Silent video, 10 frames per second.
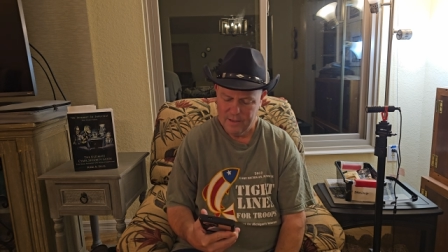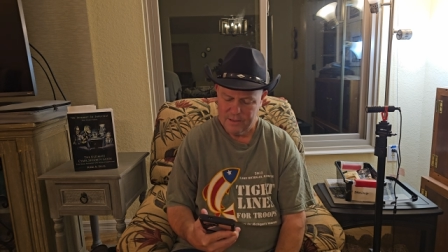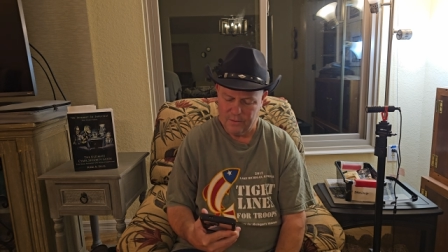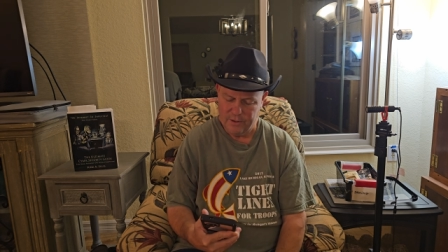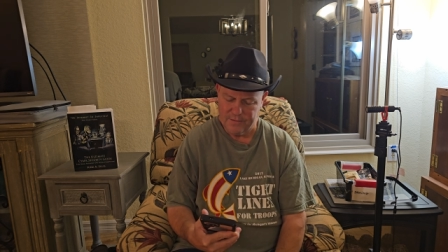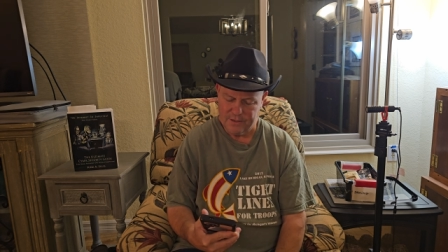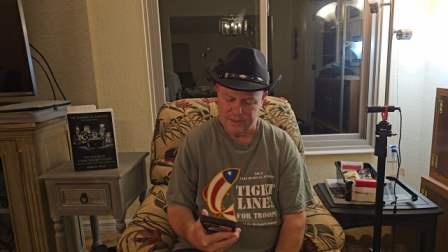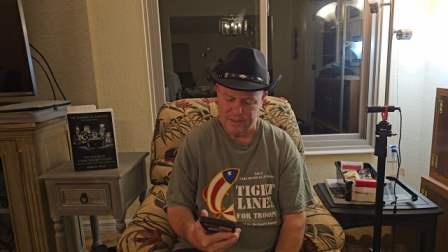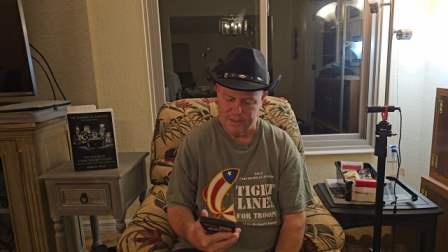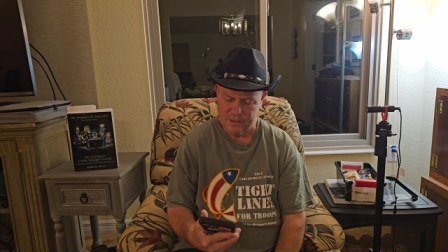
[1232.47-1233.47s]
So we have
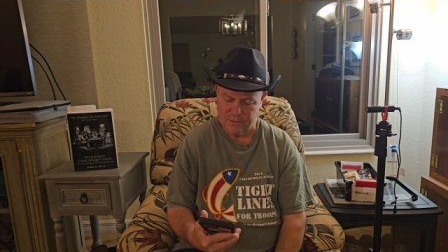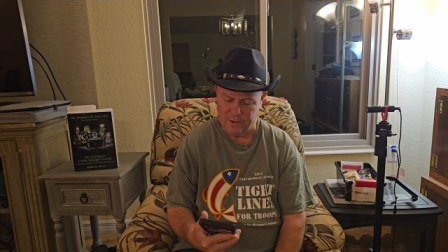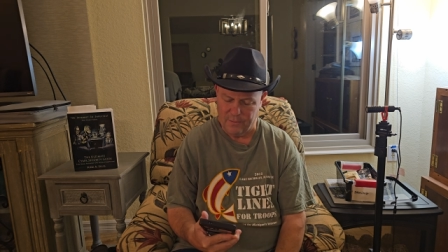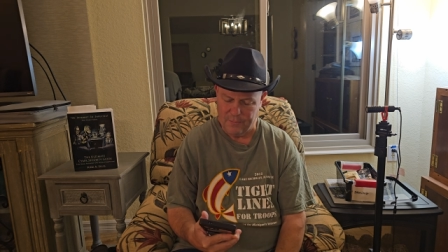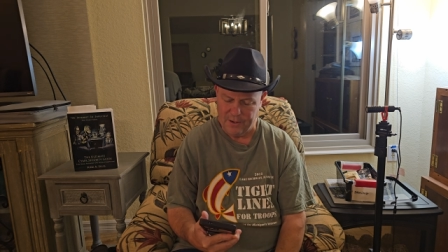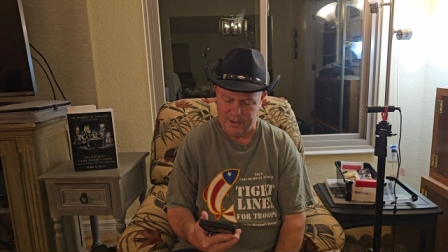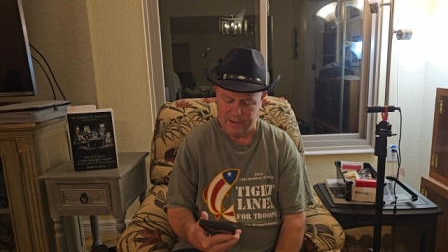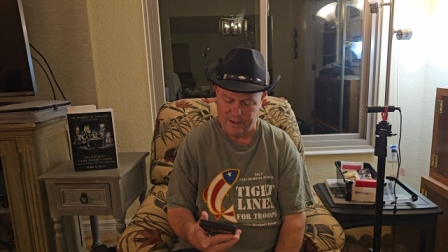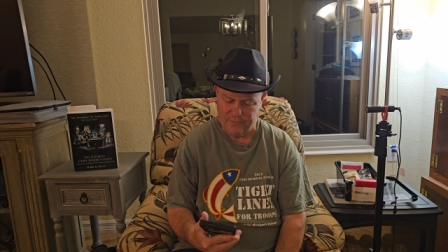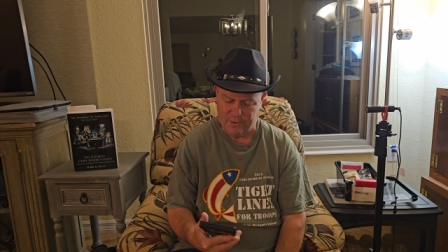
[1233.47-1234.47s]
seen this story
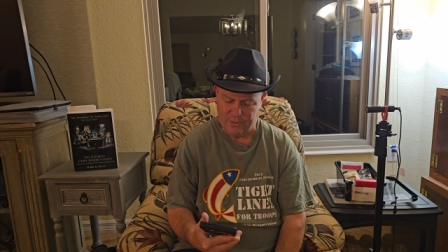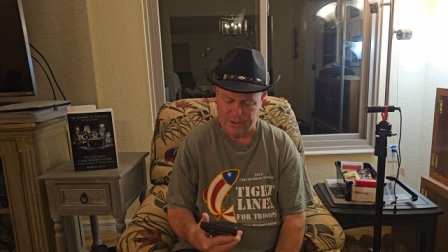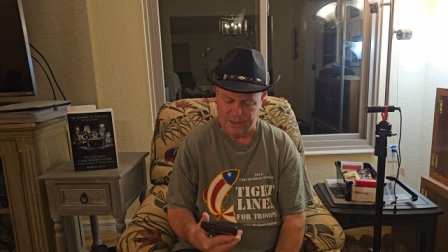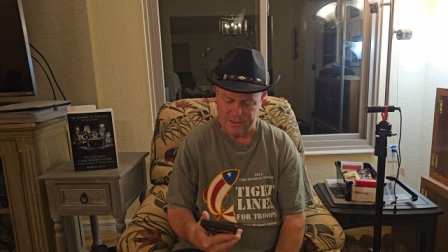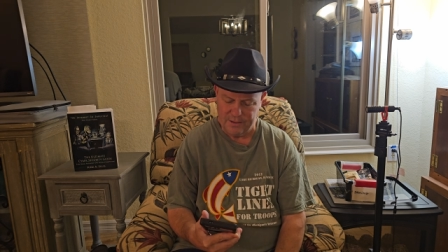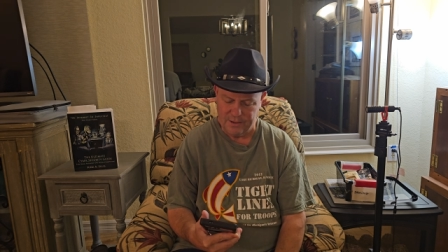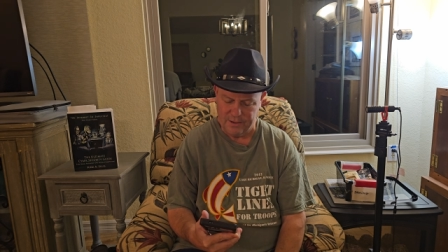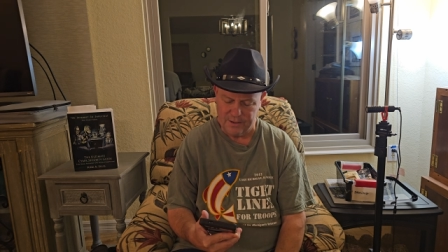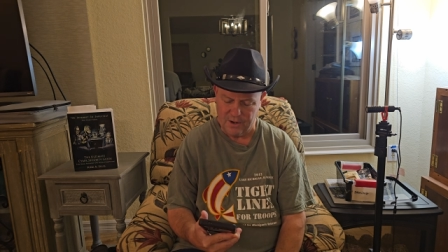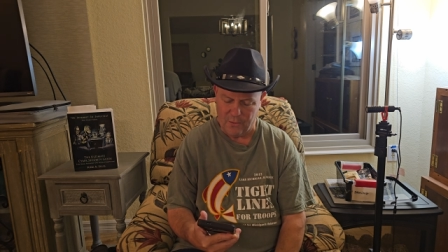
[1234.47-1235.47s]
repeatedly for 1,000
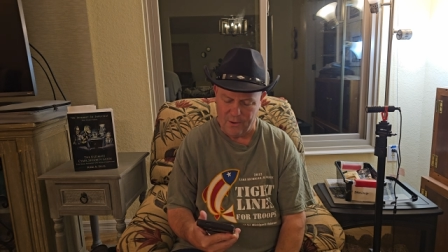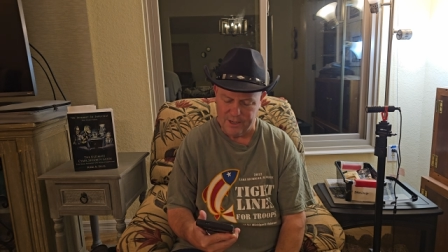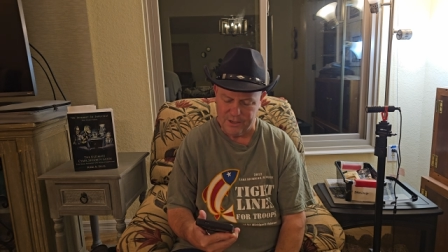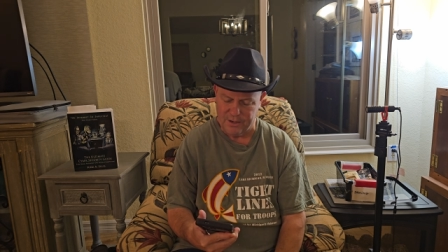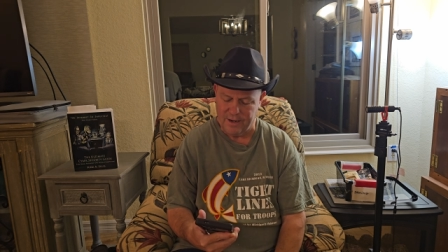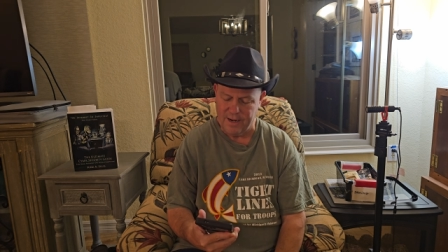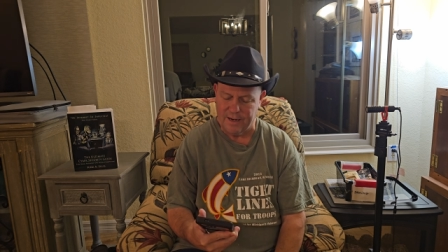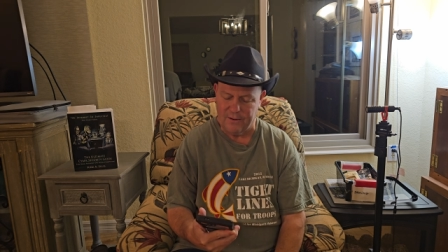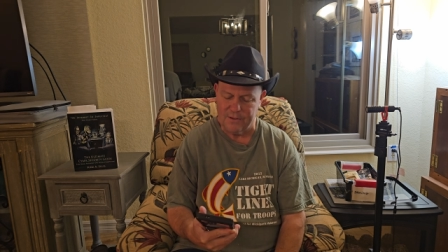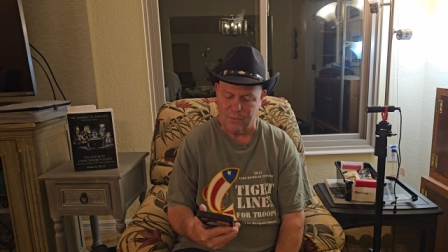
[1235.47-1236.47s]
years. The question
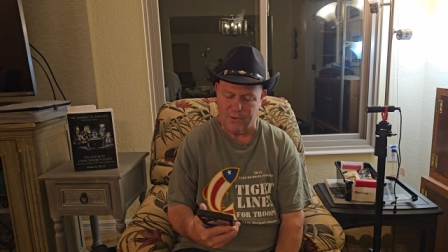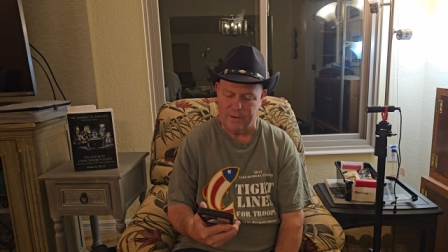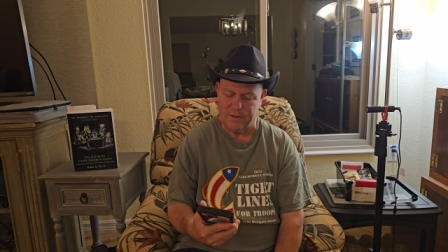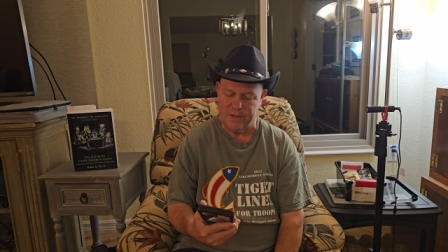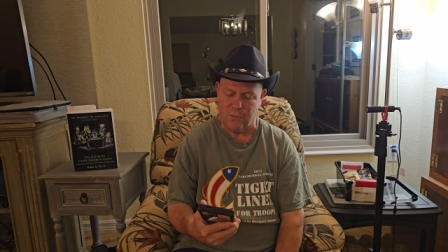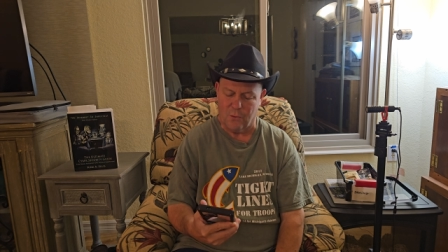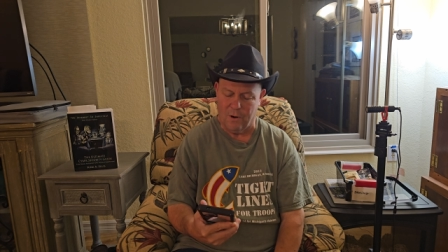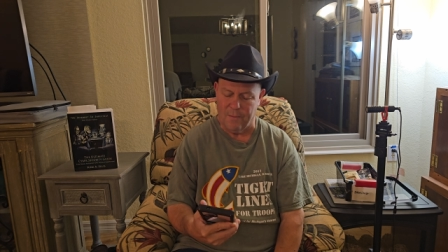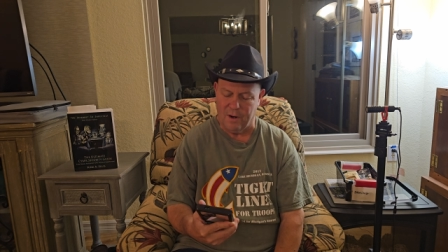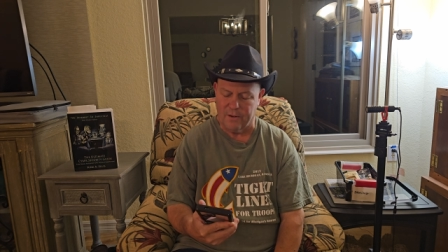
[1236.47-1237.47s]
now is whether these
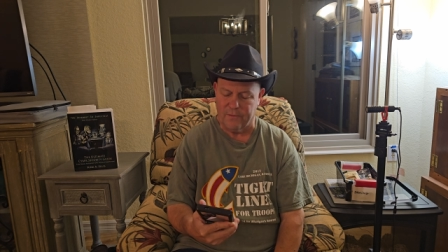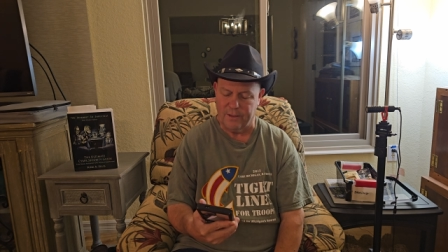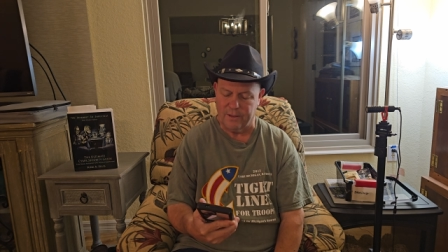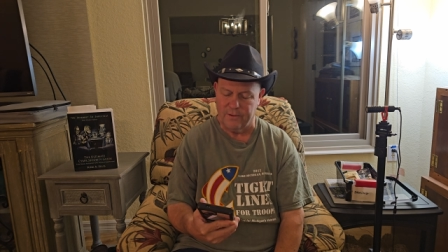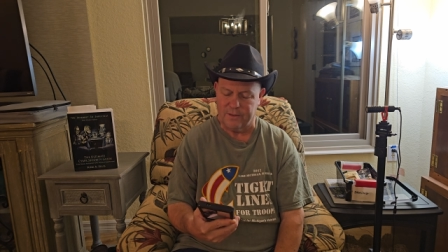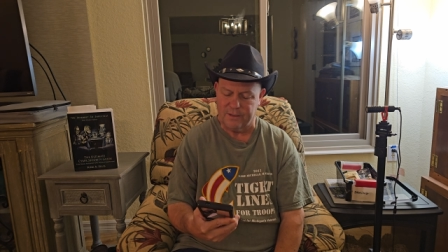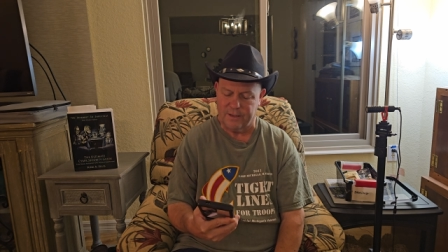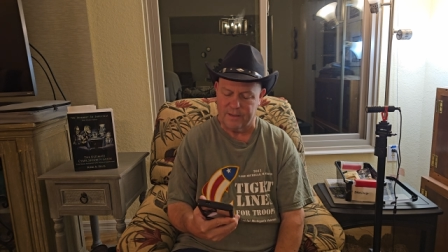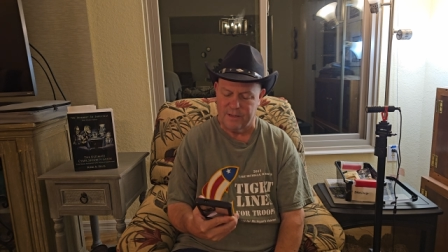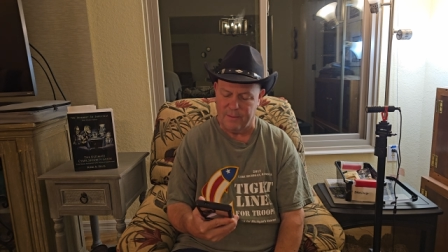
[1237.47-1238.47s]
warmongering
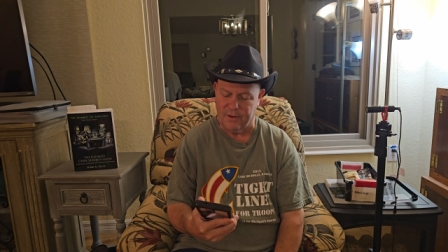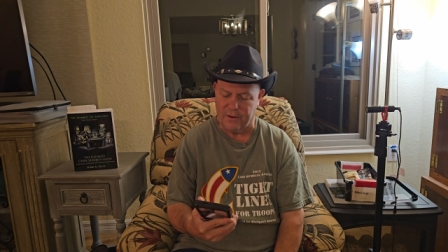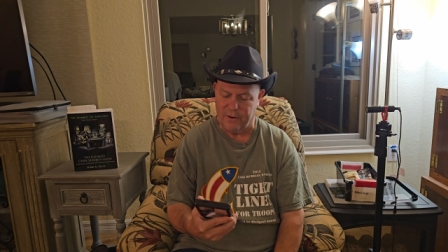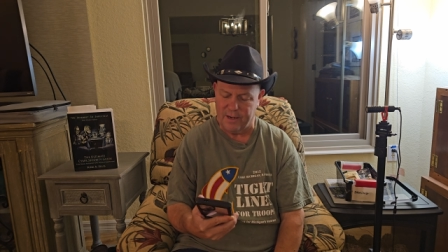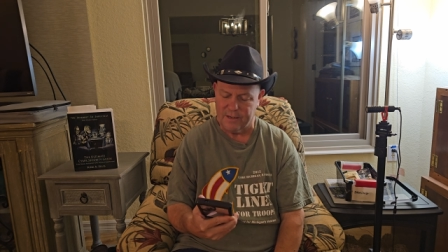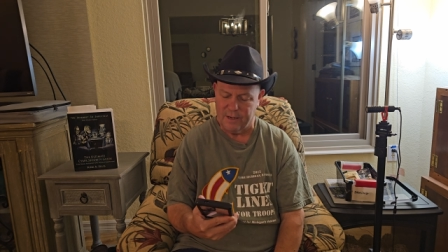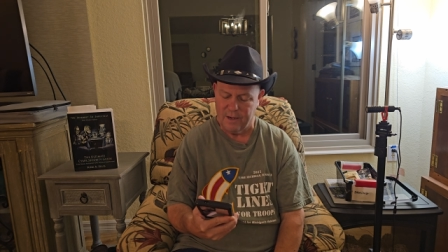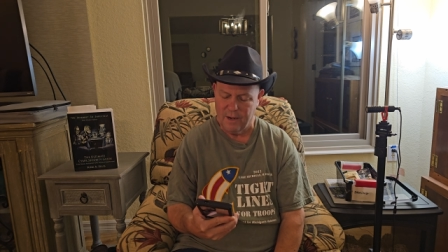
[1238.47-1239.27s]
lunatic Democrats